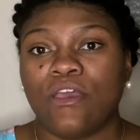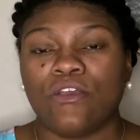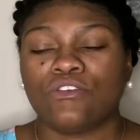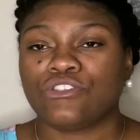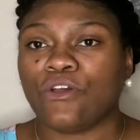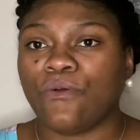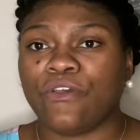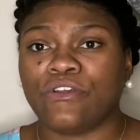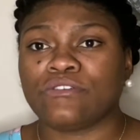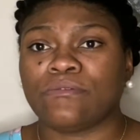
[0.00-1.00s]
So
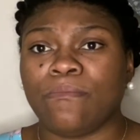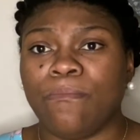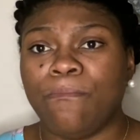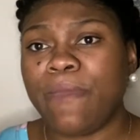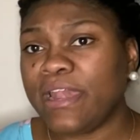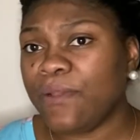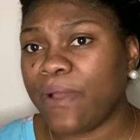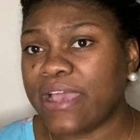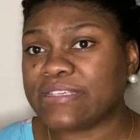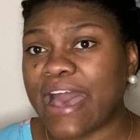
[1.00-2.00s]
there's many
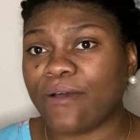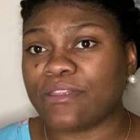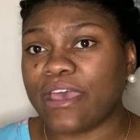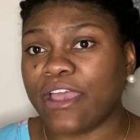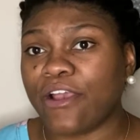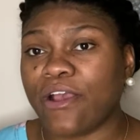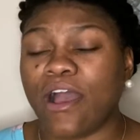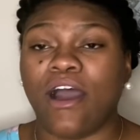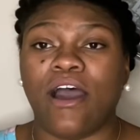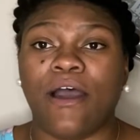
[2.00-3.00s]
ways out there.
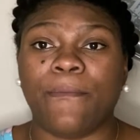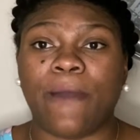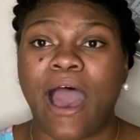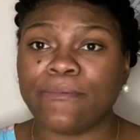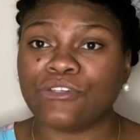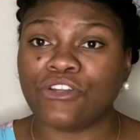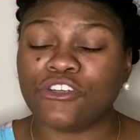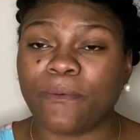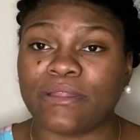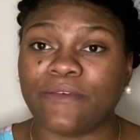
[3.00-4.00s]
I'm just going to
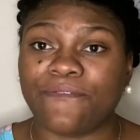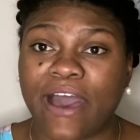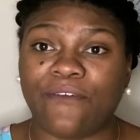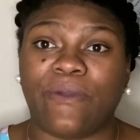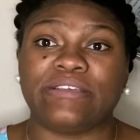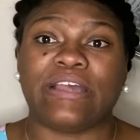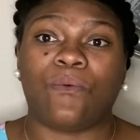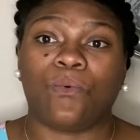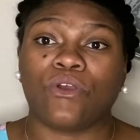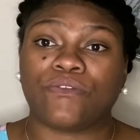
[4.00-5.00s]
talk about the 5 ways
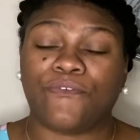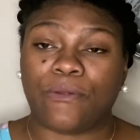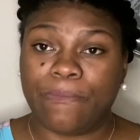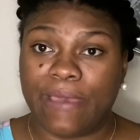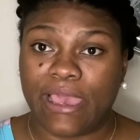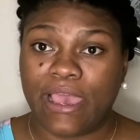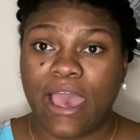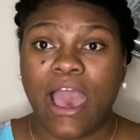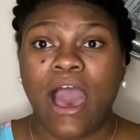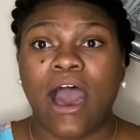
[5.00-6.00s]
that worked for me.
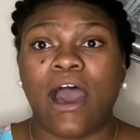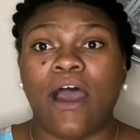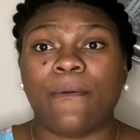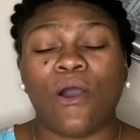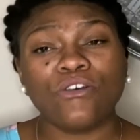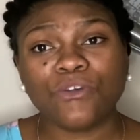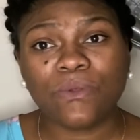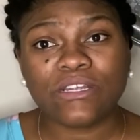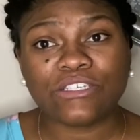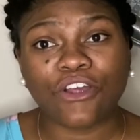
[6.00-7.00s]
I also
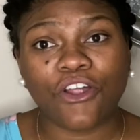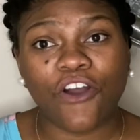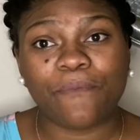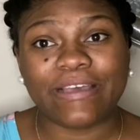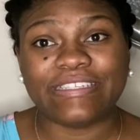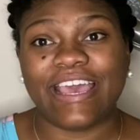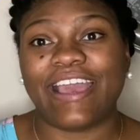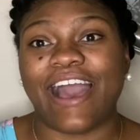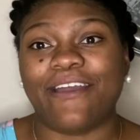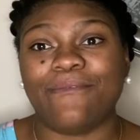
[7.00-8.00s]
want to start off by
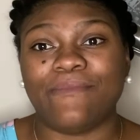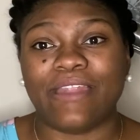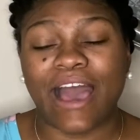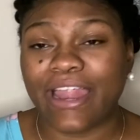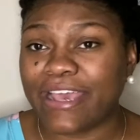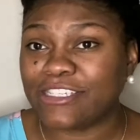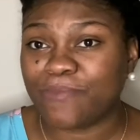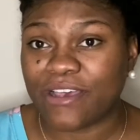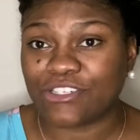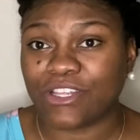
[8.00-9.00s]
saying I am not a
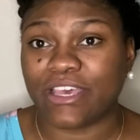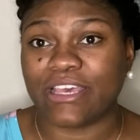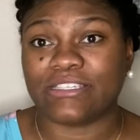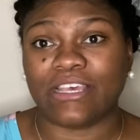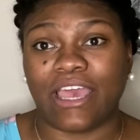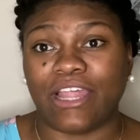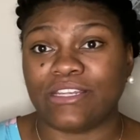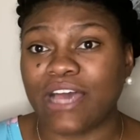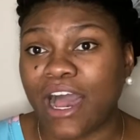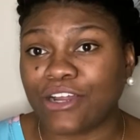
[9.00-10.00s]
specialist, a
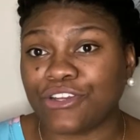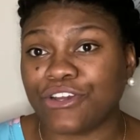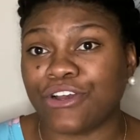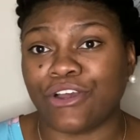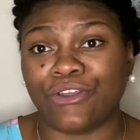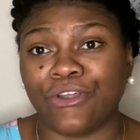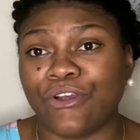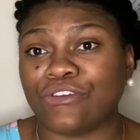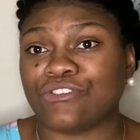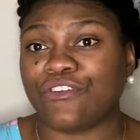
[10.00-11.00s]
doctor, a
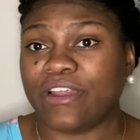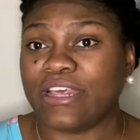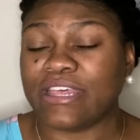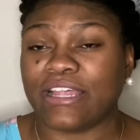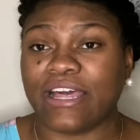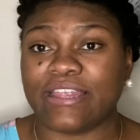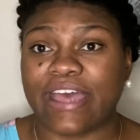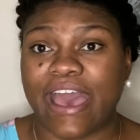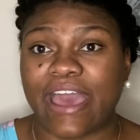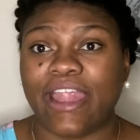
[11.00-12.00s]
nurse, or anything like
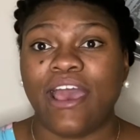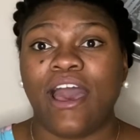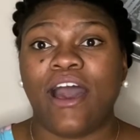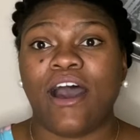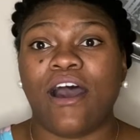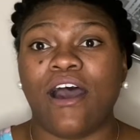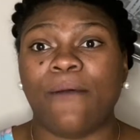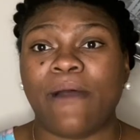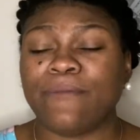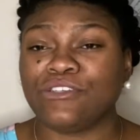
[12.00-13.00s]
that.
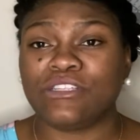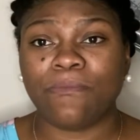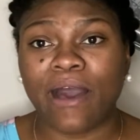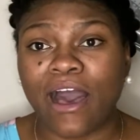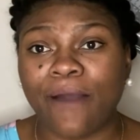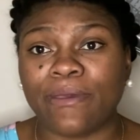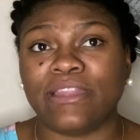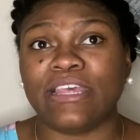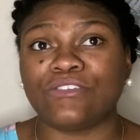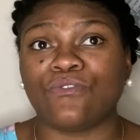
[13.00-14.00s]
I'm just a mom, and
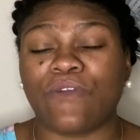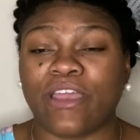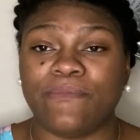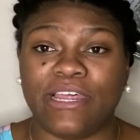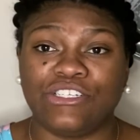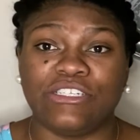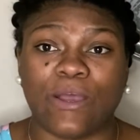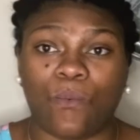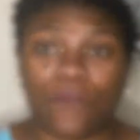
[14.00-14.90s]
these are recommendations that work